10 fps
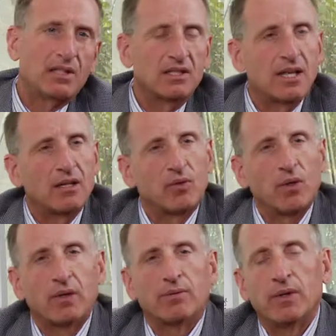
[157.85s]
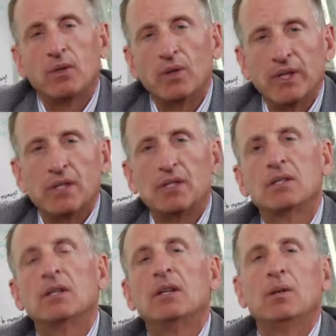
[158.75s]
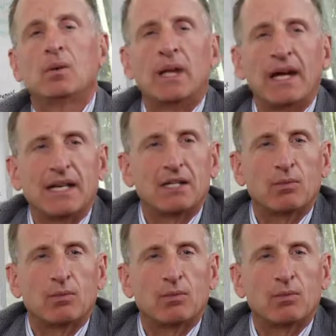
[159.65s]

instead of looking for new leads and new clients,